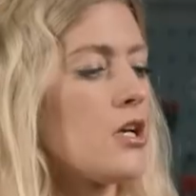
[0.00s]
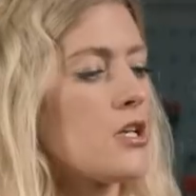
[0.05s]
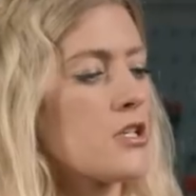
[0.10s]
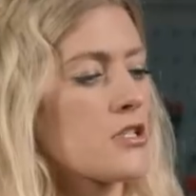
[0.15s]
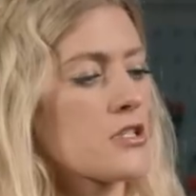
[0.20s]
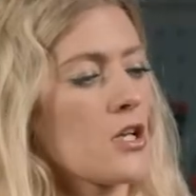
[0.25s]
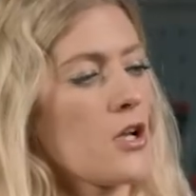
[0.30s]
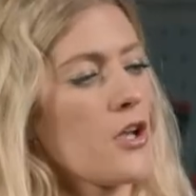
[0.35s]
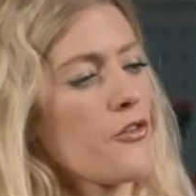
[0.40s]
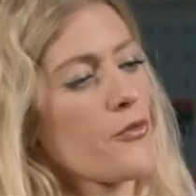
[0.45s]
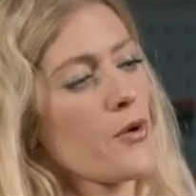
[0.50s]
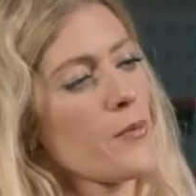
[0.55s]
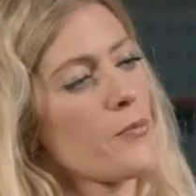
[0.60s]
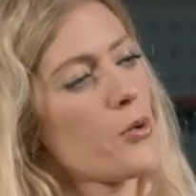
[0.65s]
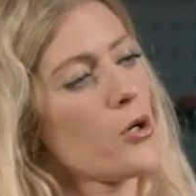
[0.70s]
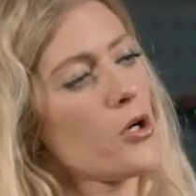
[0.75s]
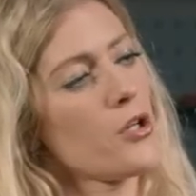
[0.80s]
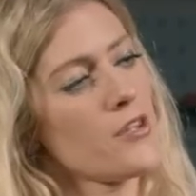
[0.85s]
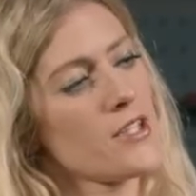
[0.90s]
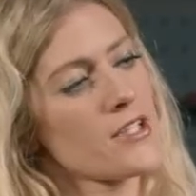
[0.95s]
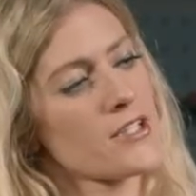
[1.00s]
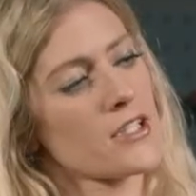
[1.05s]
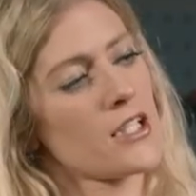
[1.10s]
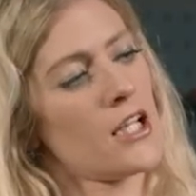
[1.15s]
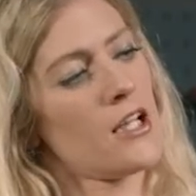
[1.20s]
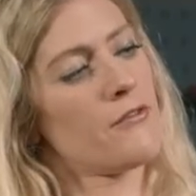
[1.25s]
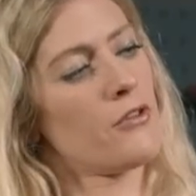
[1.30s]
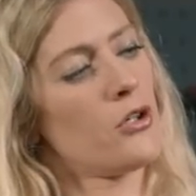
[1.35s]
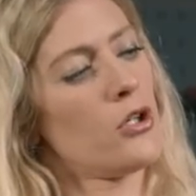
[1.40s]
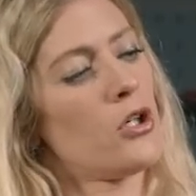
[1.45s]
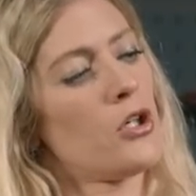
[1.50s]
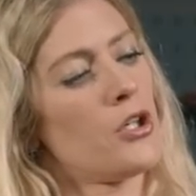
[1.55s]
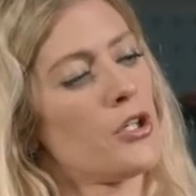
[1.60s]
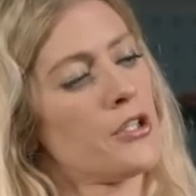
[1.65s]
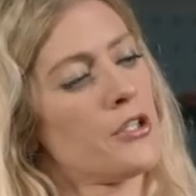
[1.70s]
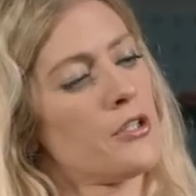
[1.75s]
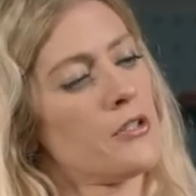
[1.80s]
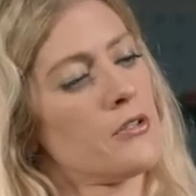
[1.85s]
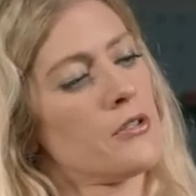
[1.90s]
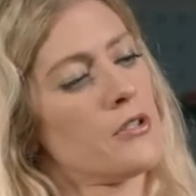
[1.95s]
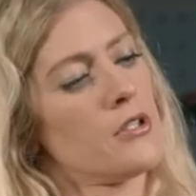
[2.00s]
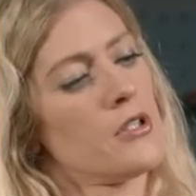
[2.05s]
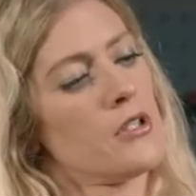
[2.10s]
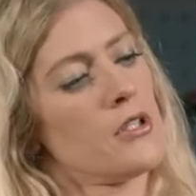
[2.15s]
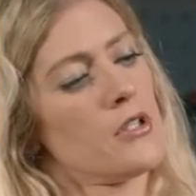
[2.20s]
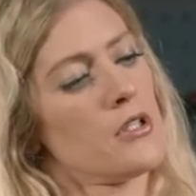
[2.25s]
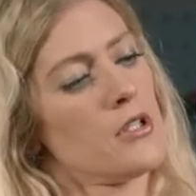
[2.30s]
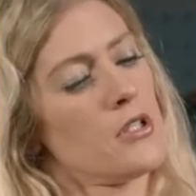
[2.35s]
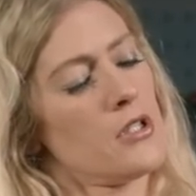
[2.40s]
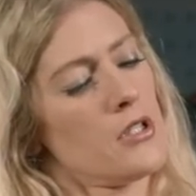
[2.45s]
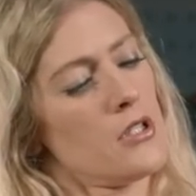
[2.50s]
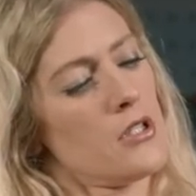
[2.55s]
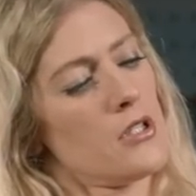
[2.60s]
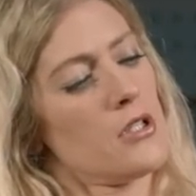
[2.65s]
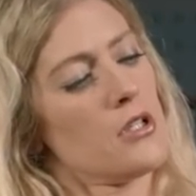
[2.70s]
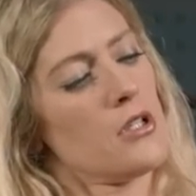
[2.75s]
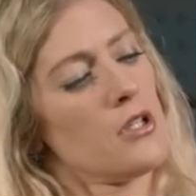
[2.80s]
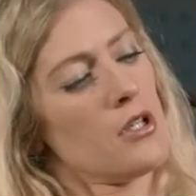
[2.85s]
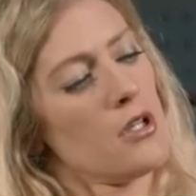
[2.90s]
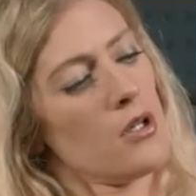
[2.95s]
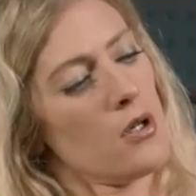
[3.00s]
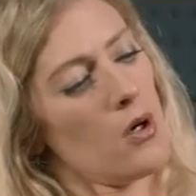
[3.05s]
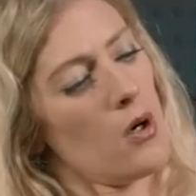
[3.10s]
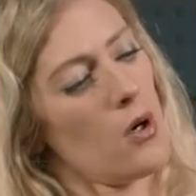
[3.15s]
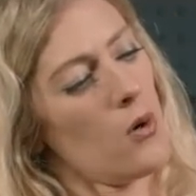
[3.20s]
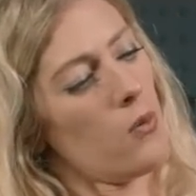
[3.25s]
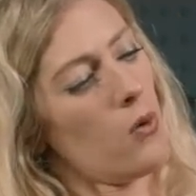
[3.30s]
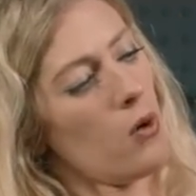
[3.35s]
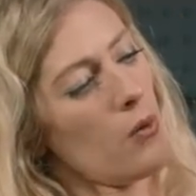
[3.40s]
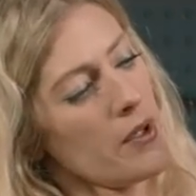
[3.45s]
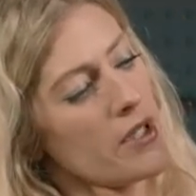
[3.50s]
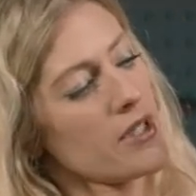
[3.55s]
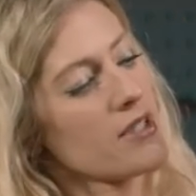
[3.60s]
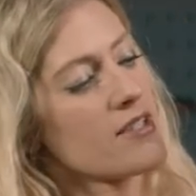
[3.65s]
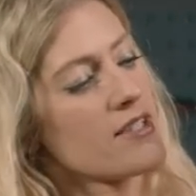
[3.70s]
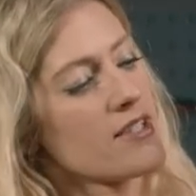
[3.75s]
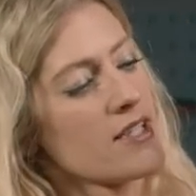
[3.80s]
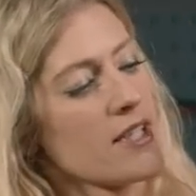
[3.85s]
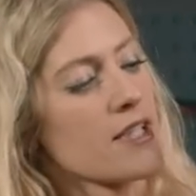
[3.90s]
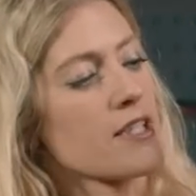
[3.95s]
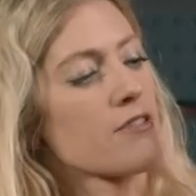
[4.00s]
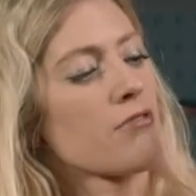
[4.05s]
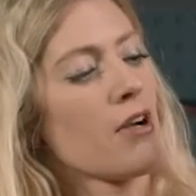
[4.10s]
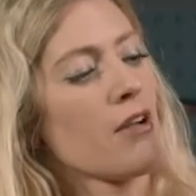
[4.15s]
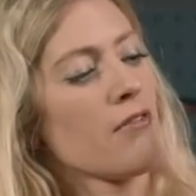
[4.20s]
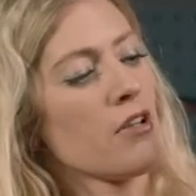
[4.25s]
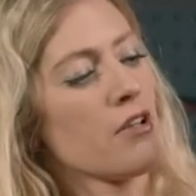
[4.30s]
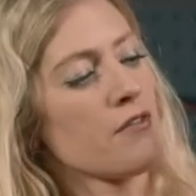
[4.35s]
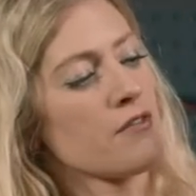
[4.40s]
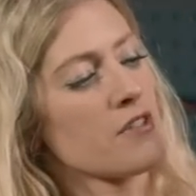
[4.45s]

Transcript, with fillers: So if we put this glove on, what we can see is Revit have